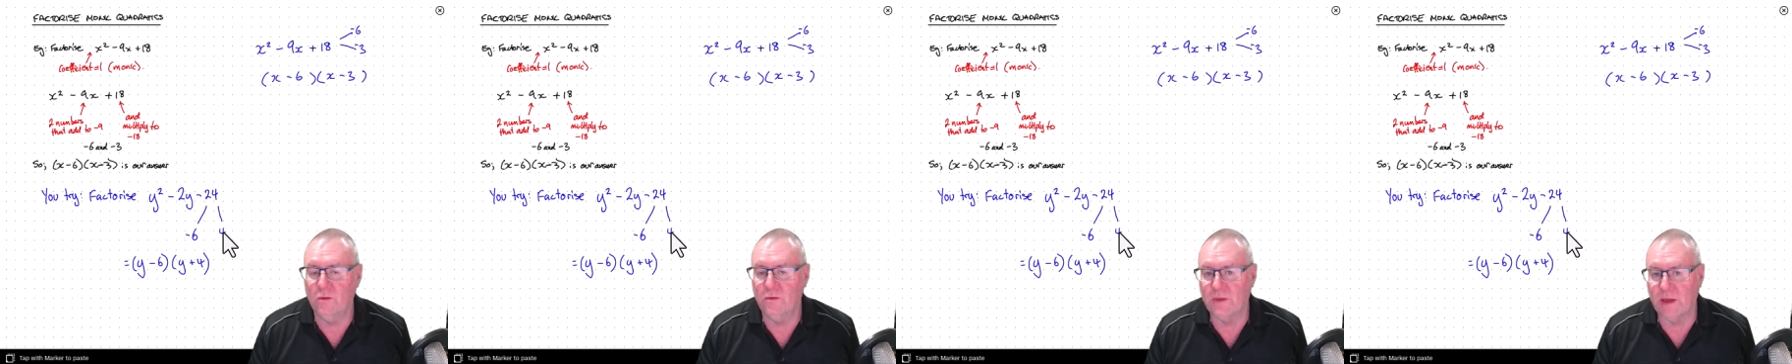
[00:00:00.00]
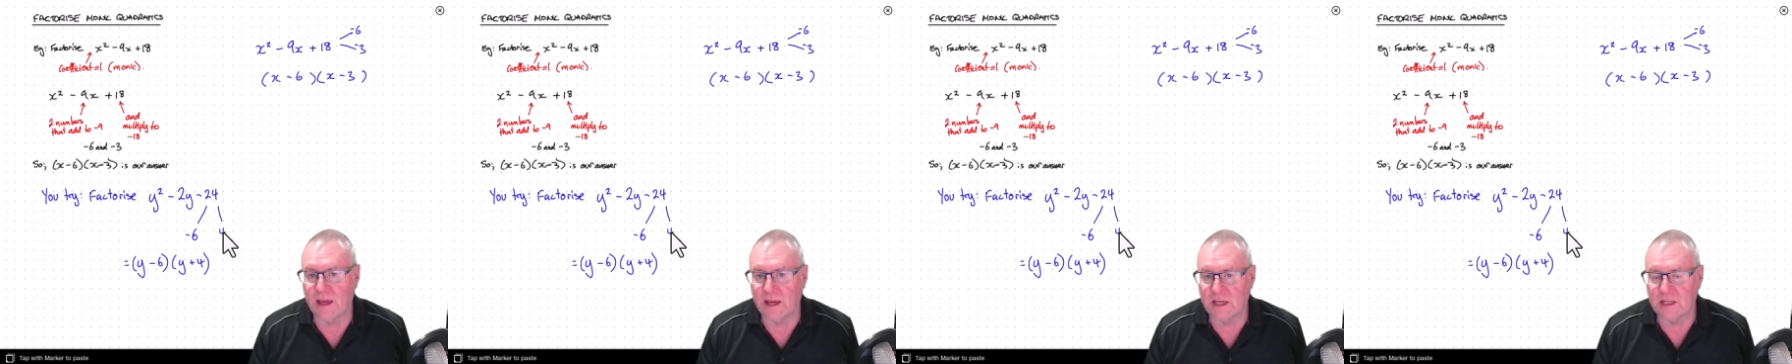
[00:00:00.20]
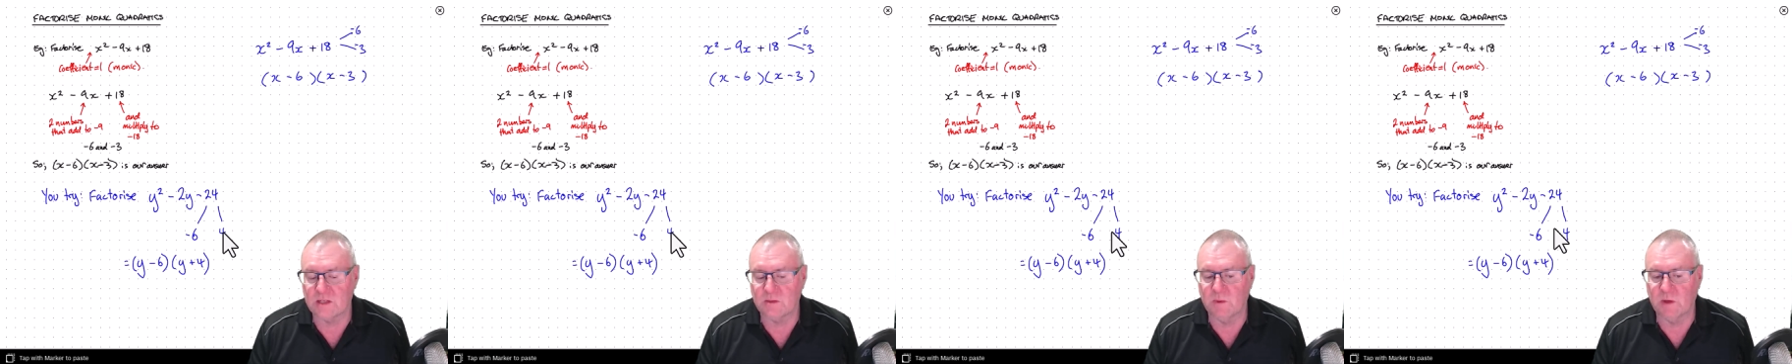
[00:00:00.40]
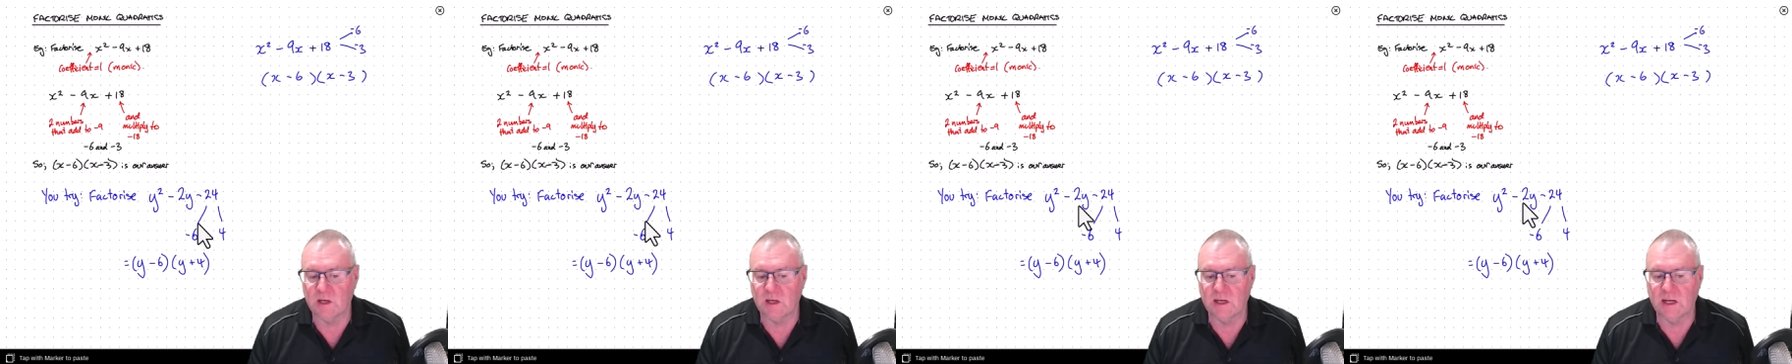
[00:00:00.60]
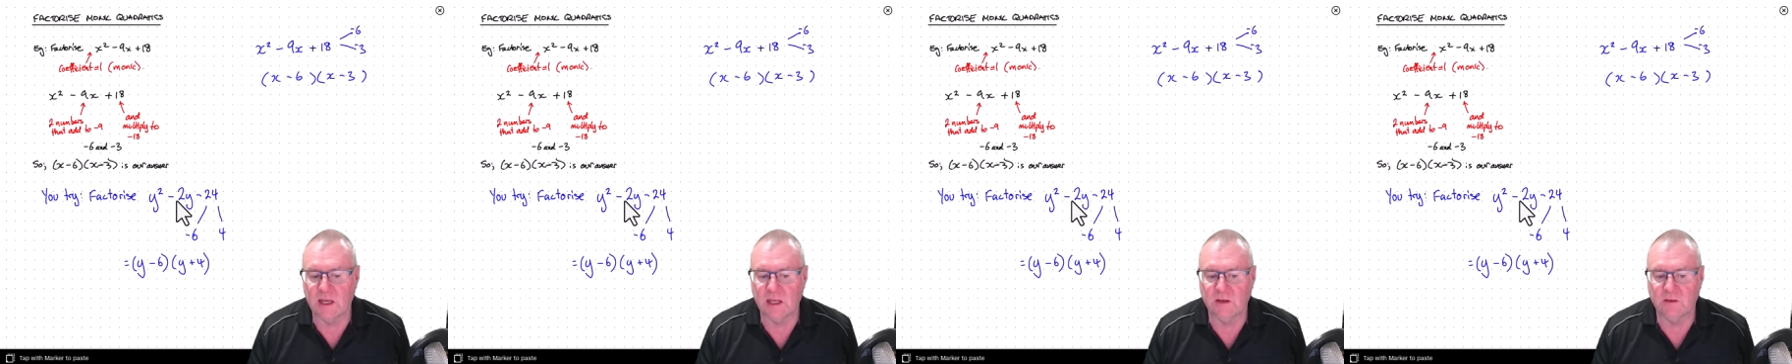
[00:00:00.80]
that gets me to
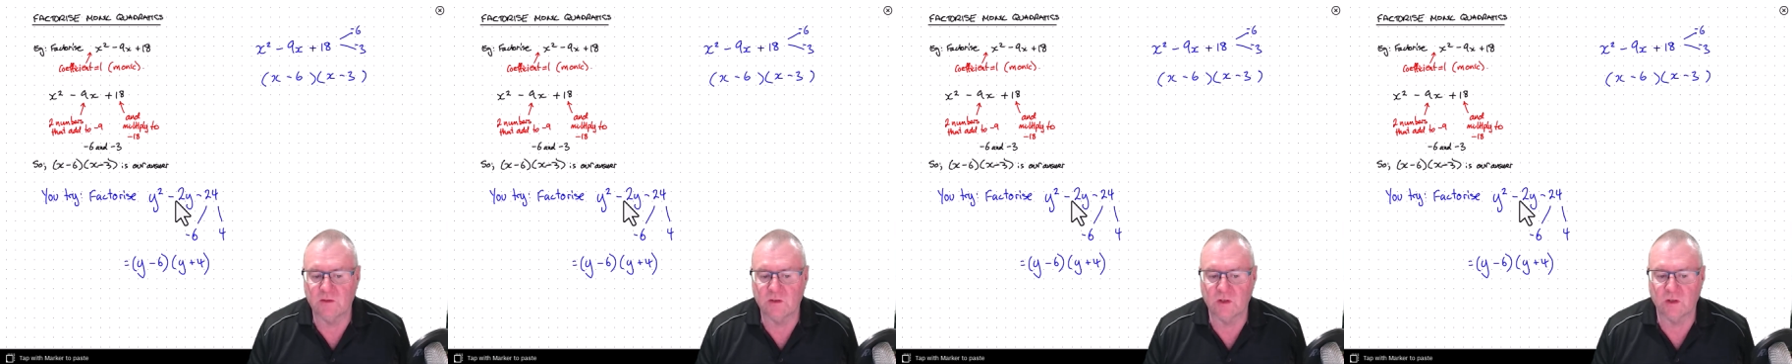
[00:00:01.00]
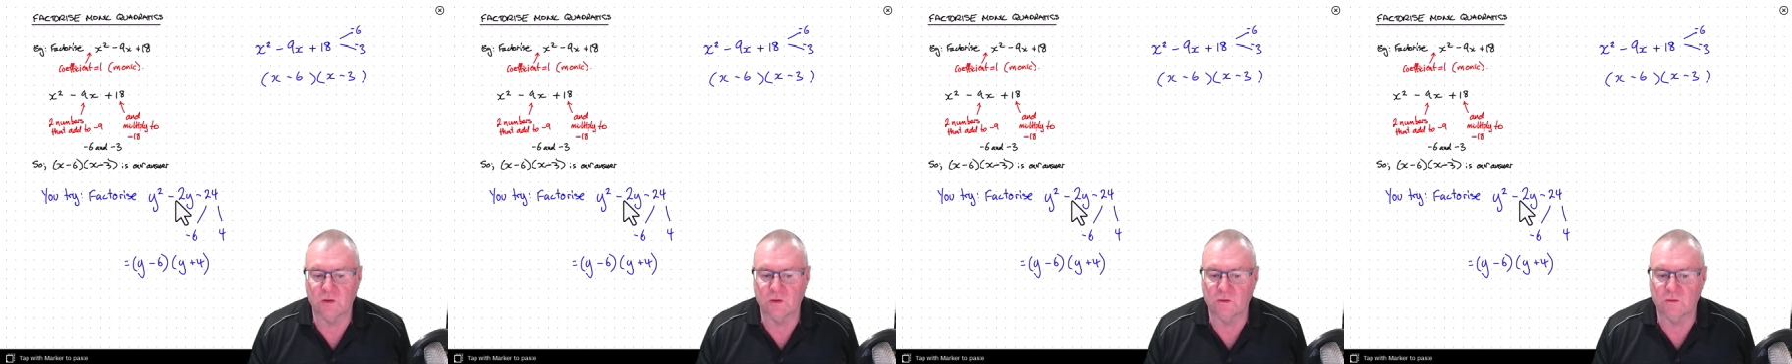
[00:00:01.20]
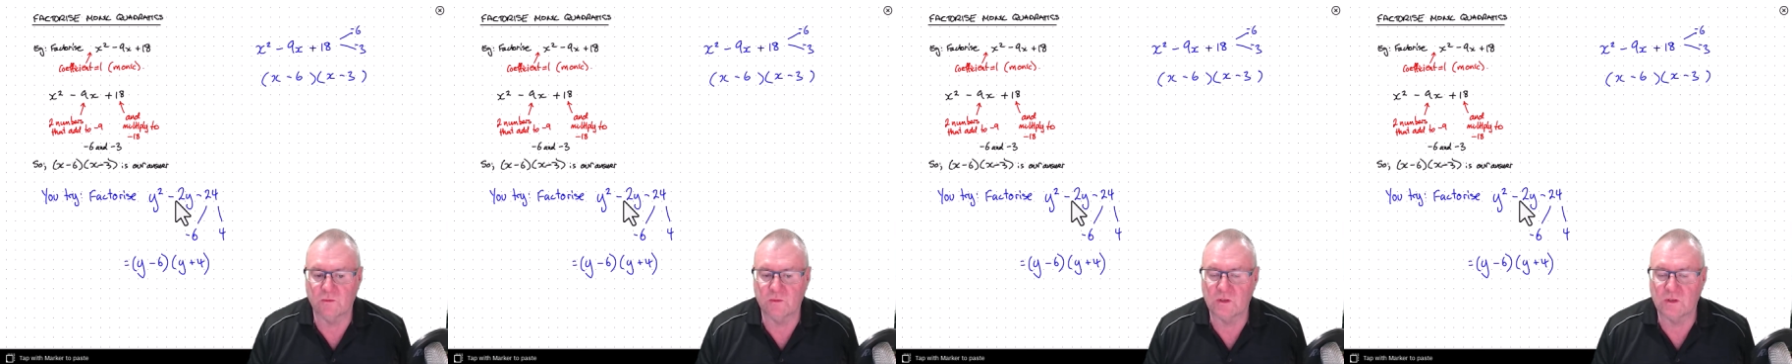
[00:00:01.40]
negative 2.